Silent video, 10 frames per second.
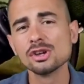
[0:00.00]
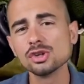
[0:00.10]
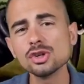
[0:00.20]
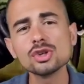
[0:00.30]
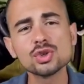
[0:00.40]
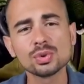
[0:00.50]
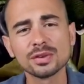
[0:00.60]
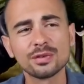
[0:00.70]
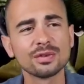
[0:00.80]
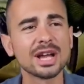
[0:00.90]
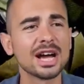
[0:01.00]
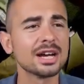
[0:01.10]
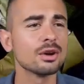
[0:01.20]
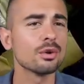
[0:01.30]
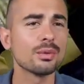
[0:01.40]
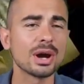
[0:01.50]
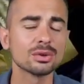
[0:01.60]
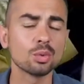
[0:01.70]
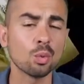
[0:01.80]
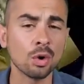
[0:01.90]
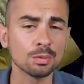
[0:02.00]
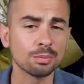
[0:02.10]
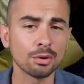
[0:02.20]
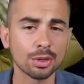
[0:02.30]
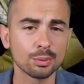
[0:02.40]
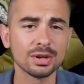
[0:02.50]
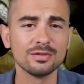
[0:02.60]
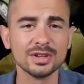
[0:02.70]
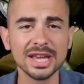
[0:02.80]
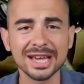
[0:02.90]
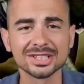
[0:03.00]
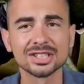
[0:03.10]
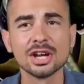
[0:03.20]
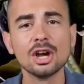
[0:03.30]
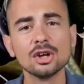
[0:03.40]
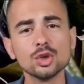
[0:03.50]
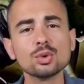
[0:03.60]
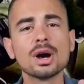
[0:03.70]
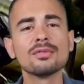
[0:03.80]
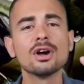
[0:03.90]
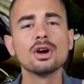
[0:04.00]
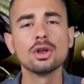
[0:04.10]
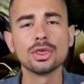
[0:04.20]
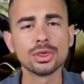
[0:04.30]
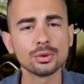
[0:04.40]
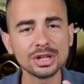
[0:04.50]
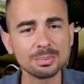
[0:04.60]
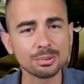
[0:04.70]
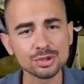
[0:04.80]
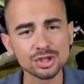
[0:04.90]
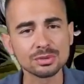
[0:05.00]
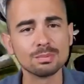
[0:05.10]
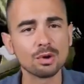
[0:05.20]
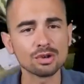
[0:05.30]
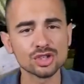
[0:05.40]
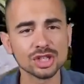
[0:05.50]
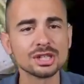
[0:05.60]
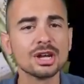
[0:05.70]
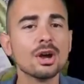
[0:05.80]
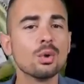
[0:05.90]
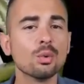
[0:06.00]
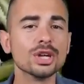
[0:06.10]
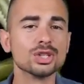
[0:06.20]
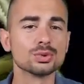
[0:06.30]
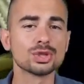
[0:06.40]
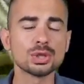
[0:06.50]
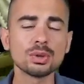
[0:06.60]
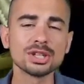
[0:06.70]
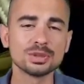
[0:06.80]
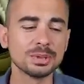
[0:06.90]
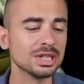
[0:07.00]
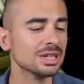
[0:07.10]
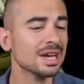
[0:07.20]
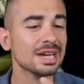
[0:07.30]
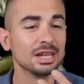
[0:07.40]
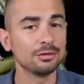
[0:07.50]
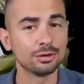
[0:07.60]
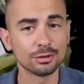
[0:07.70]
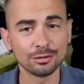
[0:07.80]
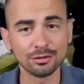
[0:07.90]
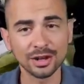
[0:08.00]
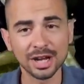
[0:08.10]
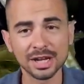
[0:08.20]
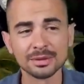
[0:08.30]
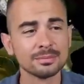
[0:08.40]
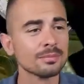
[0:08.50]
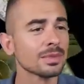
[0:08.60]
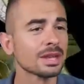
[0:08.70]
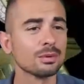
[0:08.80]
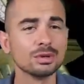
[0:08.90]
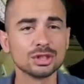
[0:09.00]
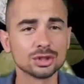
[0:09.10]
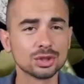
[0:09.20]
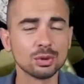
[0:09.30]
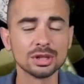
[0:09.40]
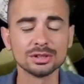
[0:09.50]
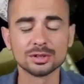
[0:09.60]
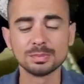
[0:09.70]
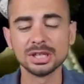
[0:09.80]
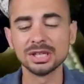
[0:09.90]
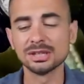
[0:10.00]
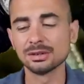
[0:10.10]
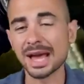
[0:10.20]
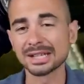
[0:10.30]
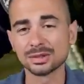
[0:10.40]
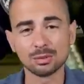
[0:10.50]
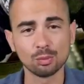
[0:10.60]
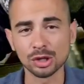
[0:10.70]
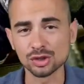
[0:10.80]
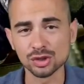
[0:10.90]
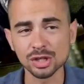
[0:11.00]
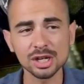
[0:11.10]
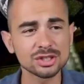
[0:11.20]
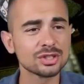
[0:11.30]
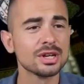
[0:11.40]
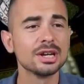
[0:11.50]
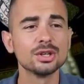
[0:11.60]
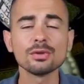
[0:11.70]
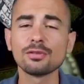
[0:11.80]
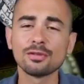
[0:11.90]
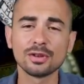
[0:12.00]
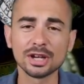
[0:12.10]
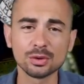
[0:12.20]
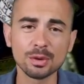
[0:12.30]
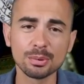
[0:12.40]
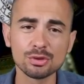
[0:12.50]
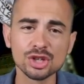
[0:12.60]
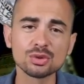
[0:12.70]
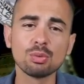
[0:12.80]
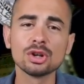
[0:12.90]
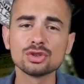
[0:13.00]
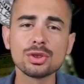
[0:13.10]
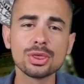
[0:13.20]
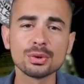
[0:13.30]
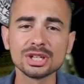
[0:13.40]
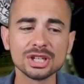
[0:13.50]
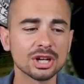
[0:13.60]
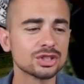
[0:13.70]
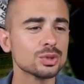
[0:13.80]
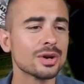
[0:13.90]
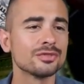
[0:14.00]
you usually fly around 1.3 VS. You have a 30% margin with your stalling speed. If you're flying with a stalling speed at 100 knots, you're flying your approach at 130 knots. You